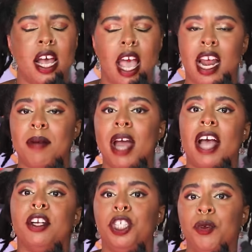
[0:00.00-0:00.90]
And I'm
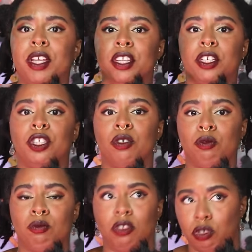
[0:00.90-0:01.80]
not doing this to
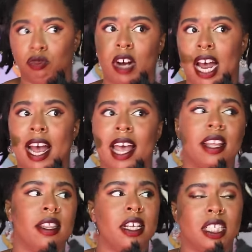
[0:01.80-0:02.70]

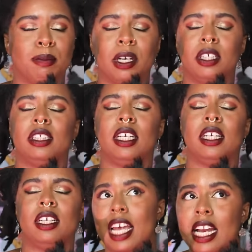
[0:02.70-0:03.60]
drag this
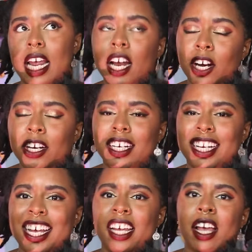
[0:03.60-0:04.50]
person
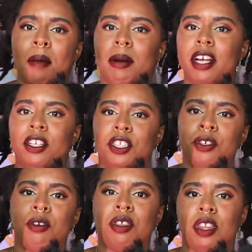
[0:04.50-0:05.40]
inherently, but I
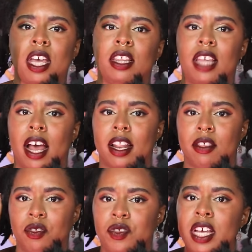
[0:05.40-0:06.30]
do think that
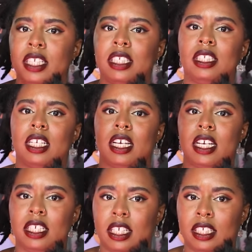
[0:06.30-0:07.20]
this
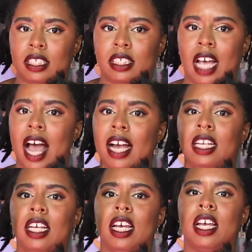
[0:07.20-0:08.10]
is
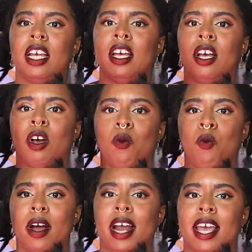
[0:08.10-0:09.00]
exactly
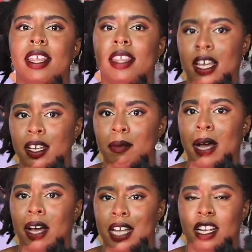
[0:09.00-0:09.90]
what I think
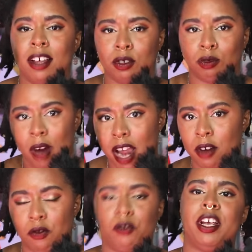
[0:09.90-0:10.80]
about, that lives
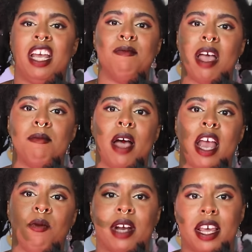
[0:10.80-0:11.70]
rent free in my
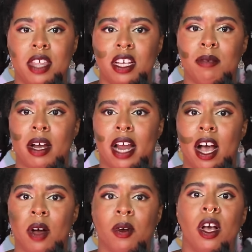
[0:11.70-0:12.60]
mind when I think about
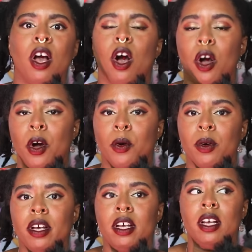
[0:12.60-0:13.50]
how, oh,
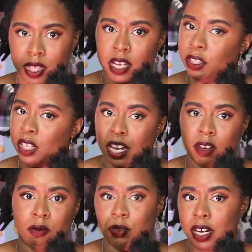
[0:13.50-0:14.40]
there's a lot
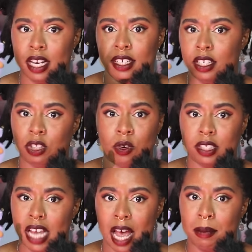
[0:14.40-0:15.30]
of reading discourse
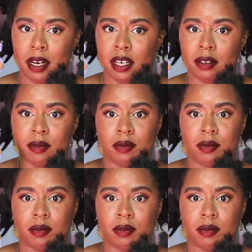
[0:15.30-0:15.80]
happening.